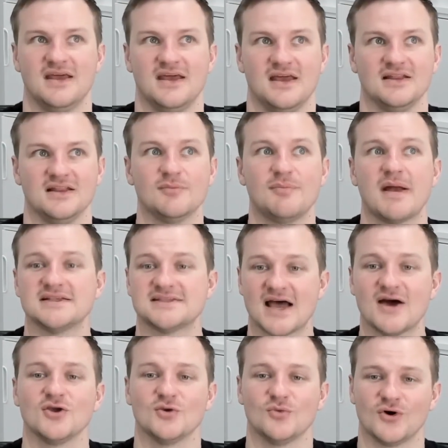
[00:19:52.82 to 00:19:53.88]
depends how
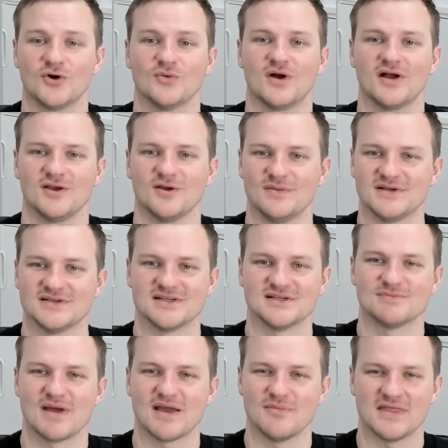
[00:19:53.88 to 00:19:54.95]
you want to run your business.
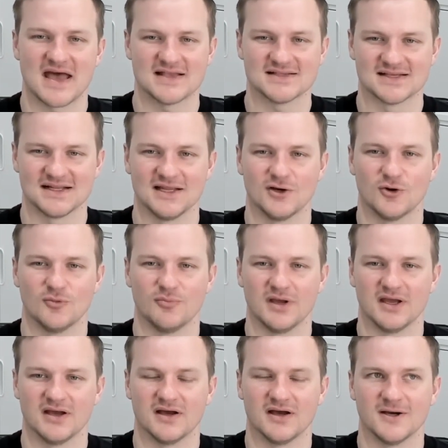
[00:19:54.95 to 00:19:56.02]
Maybe that's a little
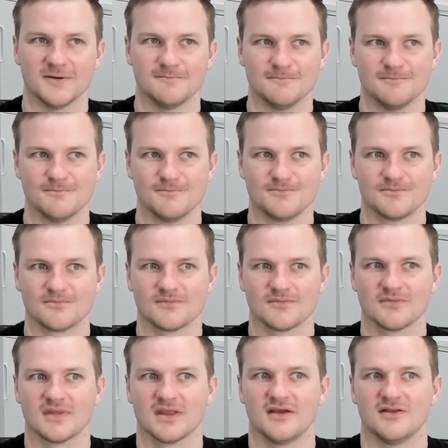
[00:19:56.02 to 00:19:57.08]
bit
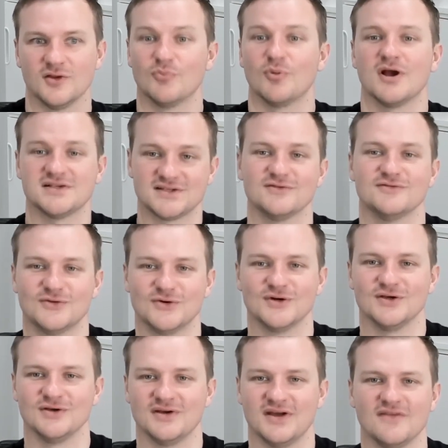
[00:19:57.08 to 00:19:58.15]
depressing for
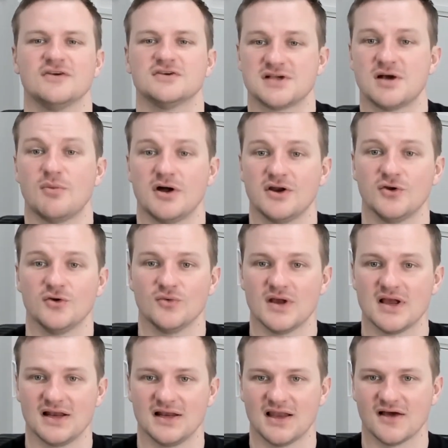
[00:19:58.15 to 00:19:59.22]
you if you're someone who
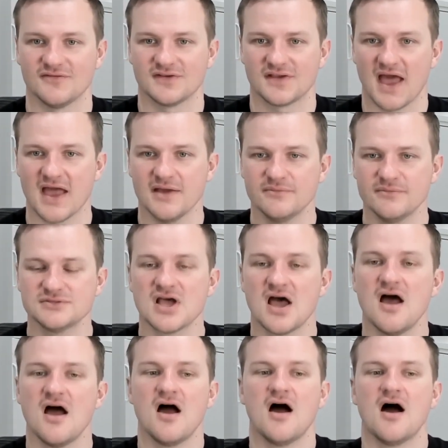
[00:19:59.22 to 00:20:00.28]
really loves games.
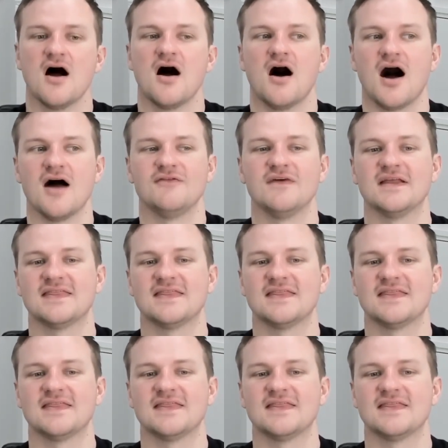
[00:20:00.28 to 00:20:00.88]
I think